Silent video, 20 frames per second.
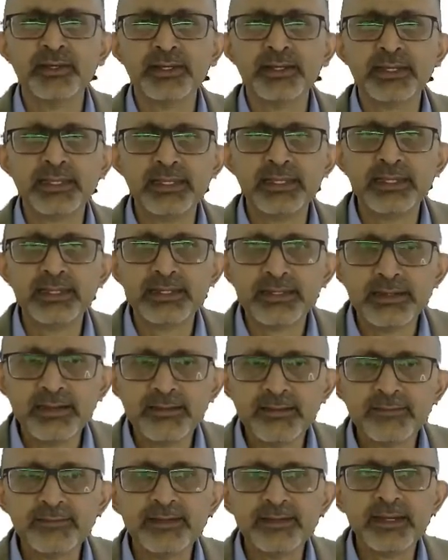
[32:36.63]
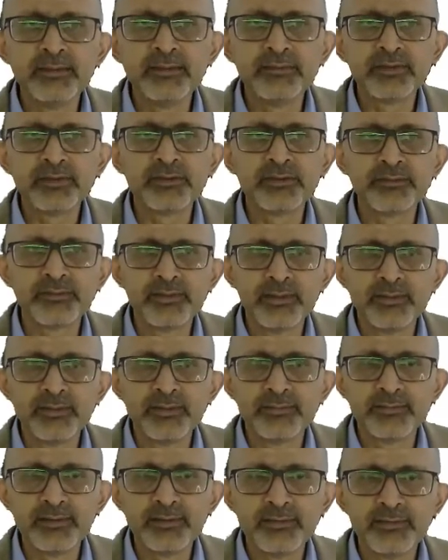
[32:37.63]
is dangerous. See,
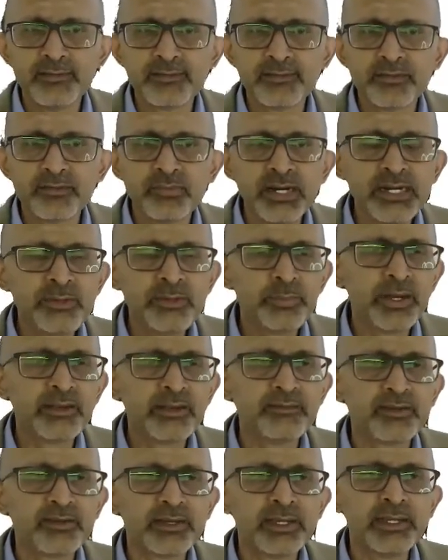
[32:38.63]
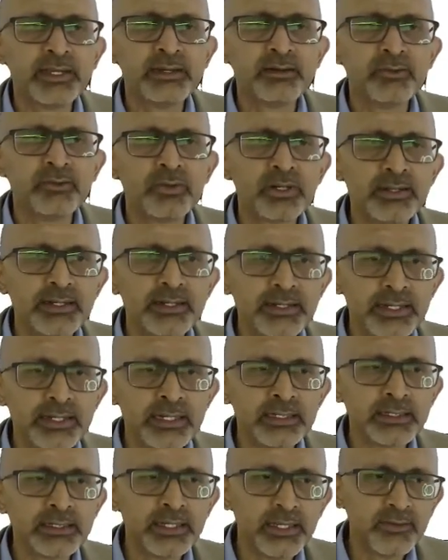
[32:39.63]
this is a white patch again over the tongue,
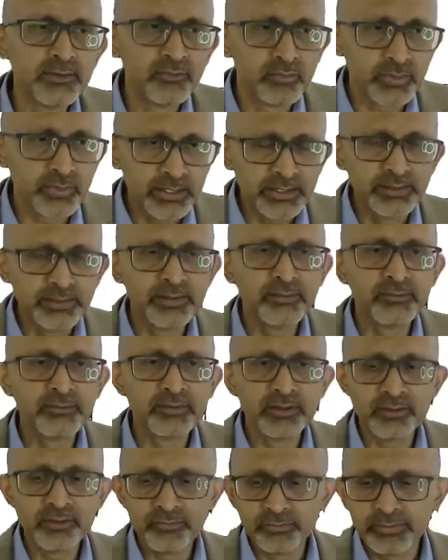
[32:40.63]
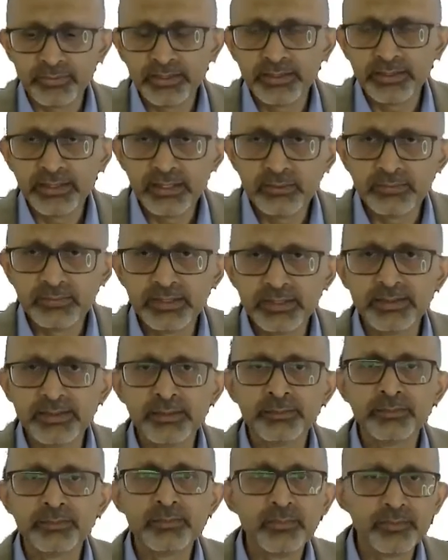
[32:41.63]
is very dangerous. We deal with
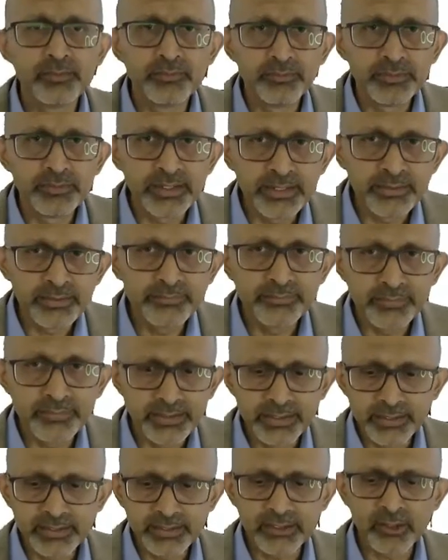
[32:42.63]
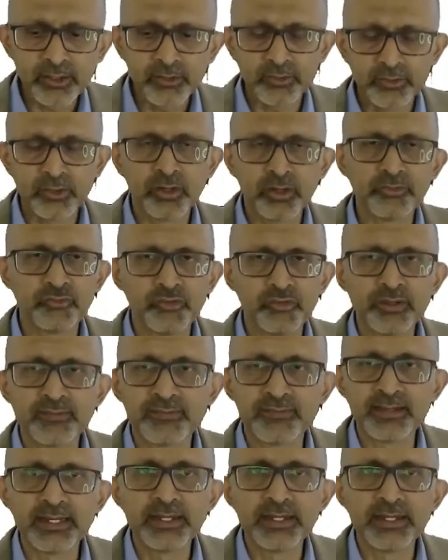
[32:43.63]
them very, very cautiously.